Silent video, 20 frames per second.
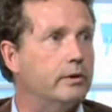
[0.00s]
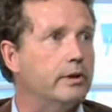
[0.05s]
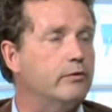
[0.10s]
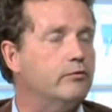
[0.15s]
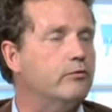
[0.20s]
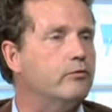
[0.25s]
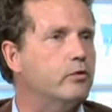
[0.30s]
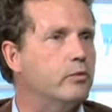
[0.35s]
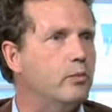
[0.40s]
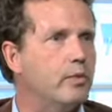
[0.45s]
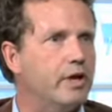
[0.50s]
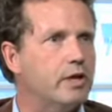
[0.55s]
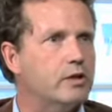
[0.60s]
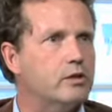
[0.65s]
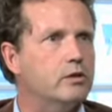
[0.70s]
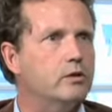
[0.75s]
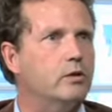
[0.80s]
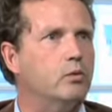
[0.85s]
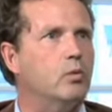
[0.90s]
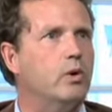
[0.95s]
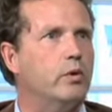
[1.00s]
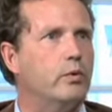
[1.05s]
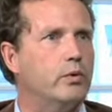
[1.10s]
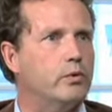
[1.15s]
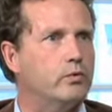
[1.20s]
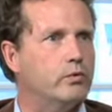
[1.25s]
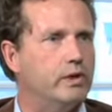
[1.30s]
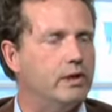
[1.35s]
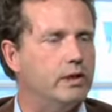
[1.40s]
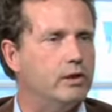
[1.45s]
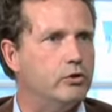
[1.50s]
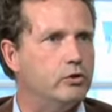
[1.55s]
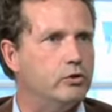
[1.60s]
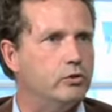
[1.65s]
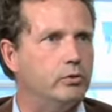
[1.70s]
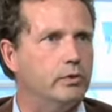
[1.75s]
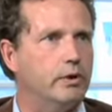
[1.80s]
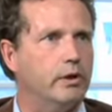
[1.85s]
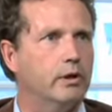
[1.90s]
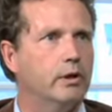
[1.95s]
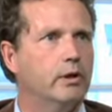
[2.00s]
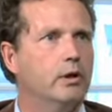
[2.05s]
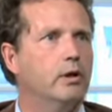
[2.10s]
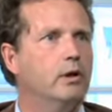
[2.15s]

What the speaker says: information on what we're really doing